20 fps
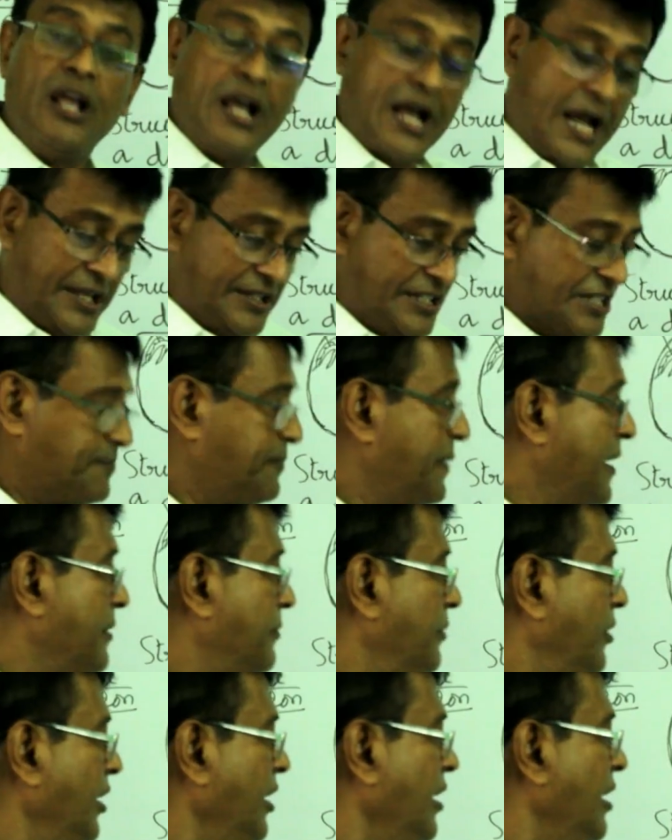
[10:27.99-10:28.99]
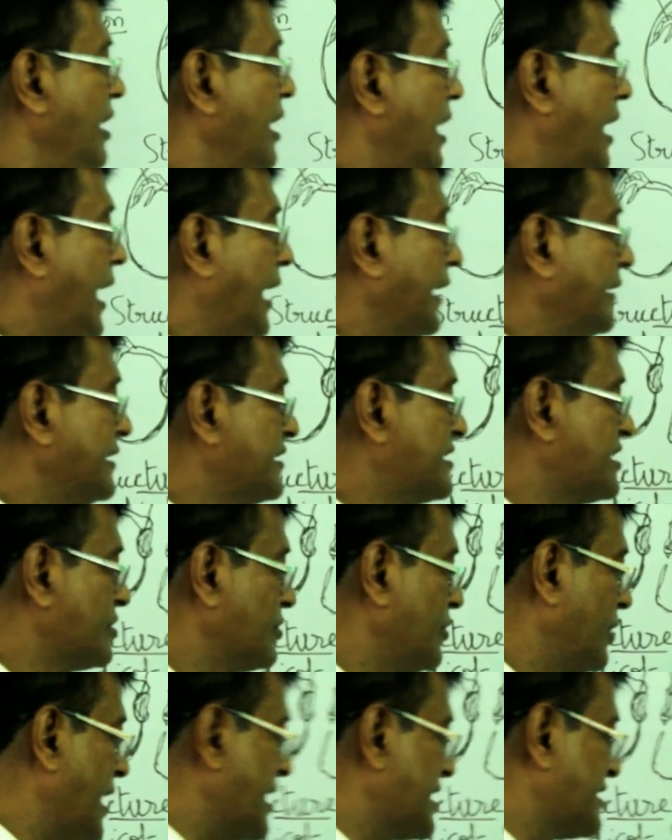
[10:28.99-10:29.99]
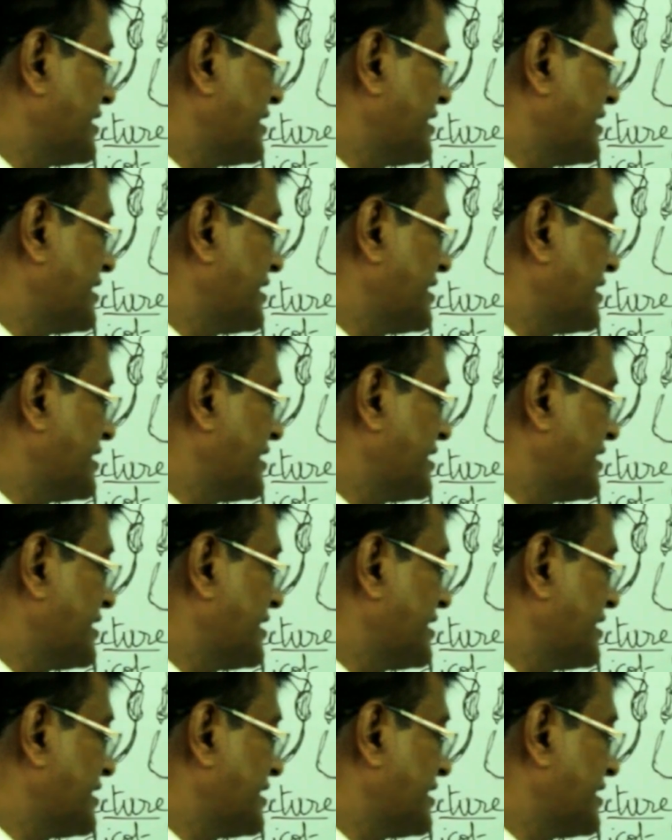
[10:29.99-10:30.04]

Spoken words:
And this plumule, and this is known as